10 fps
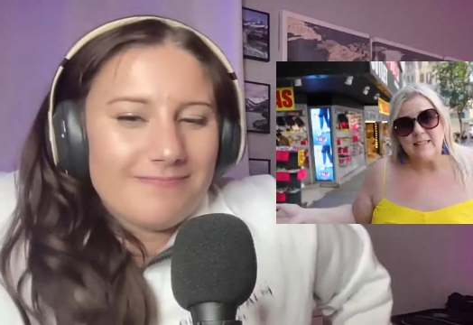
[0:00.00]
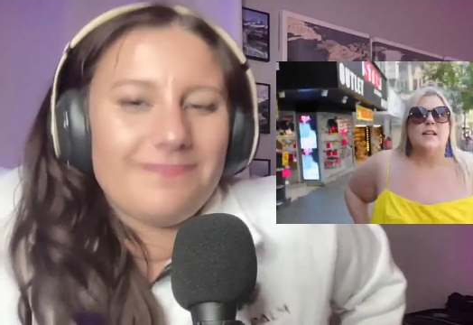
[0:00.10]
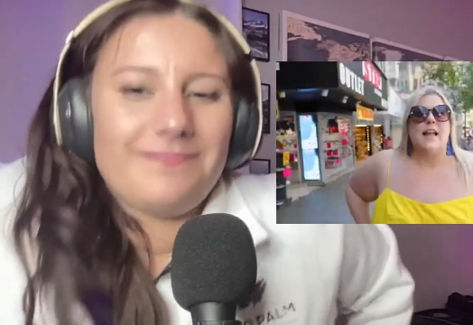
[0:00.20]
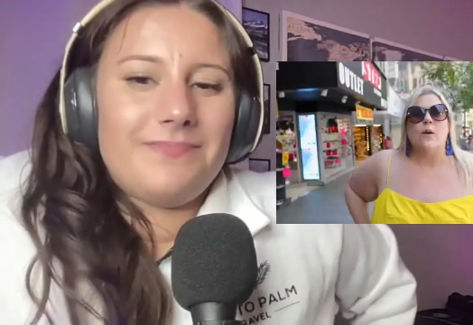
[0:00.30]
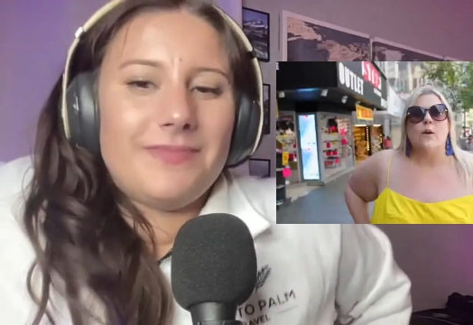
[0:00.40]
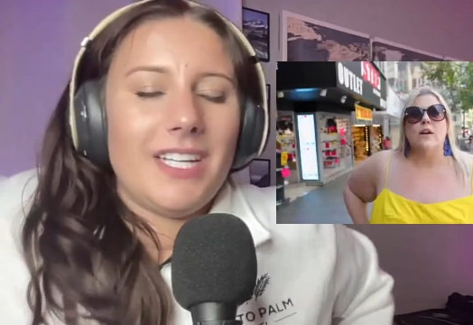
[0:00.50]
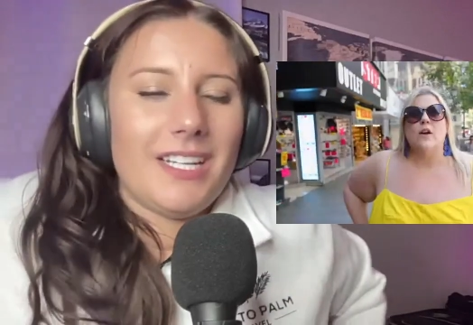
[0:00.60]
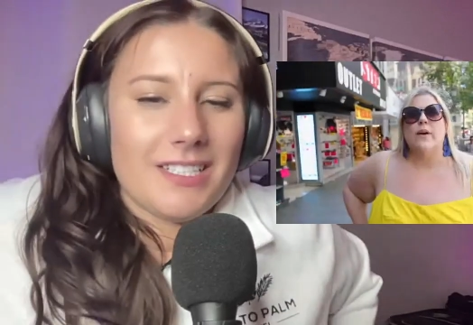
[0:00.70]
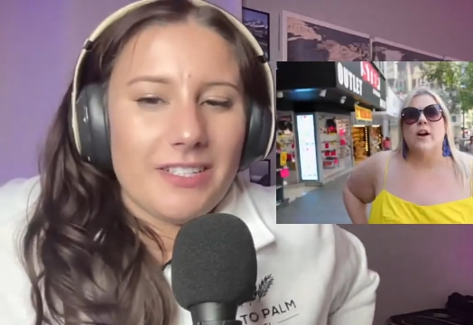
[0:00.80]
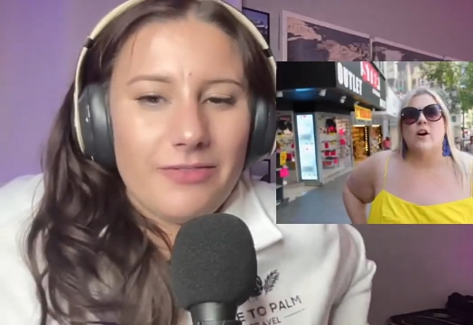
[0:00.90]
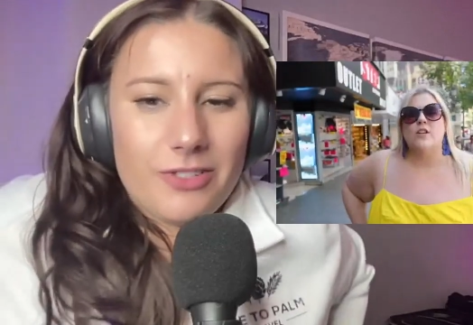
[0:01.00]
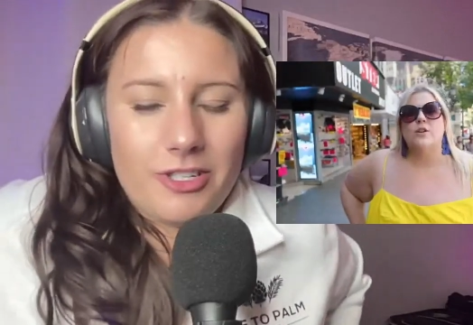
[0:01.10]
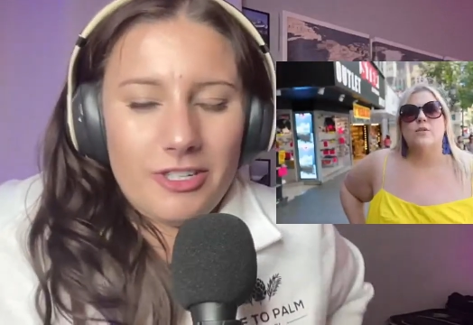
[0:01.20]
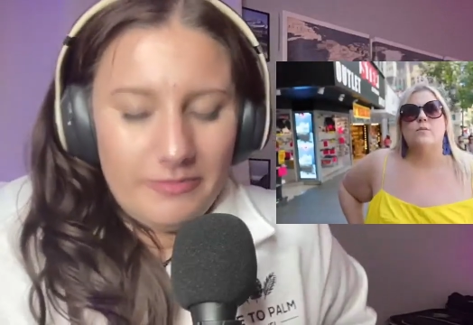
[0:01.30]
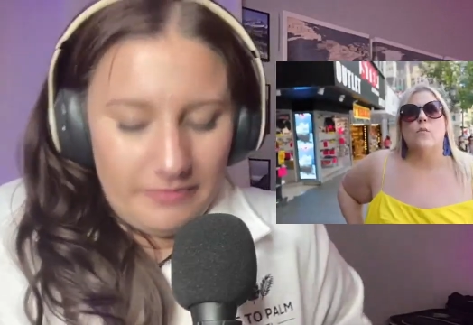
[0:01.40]
Speaker 1: Now we're yeah, that's
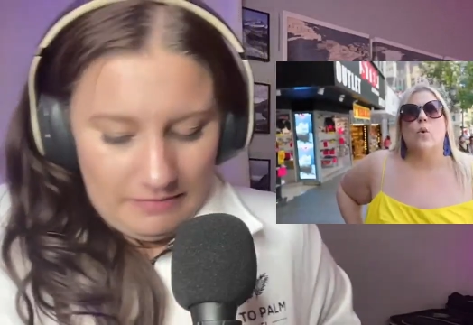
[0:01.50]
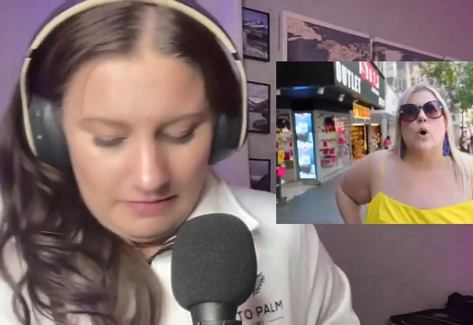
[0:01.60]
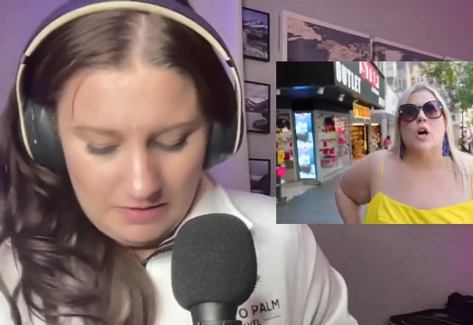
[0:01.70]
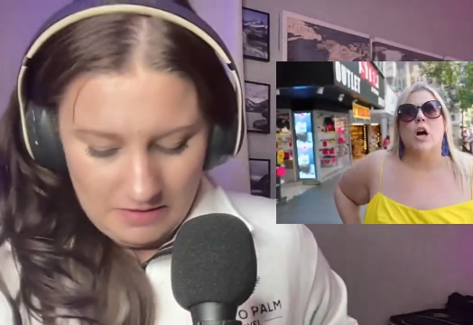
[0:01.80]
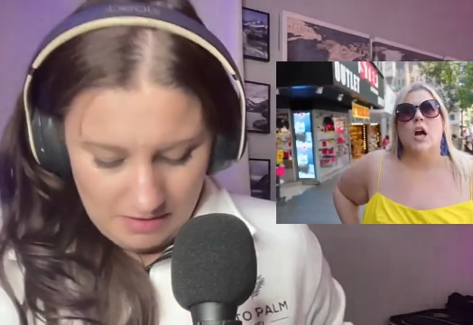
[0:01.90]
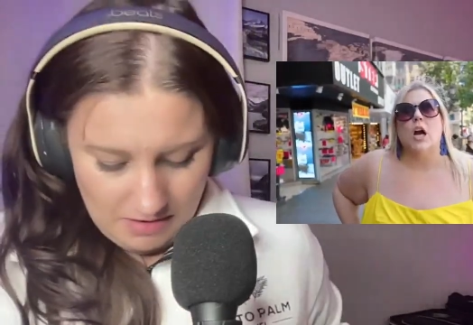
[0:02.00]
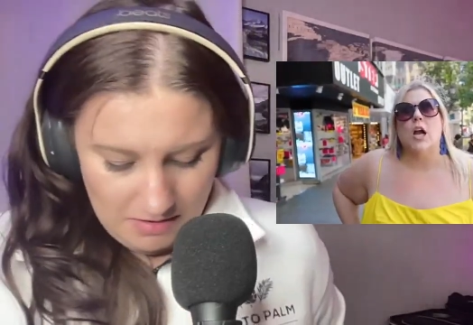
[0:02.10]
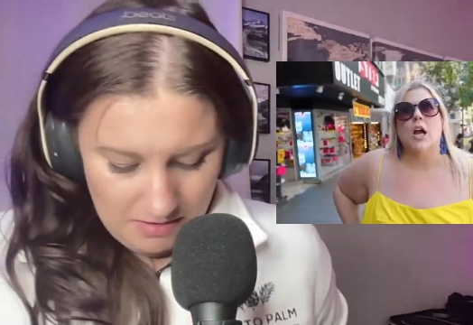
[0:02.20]
unfortunate. the more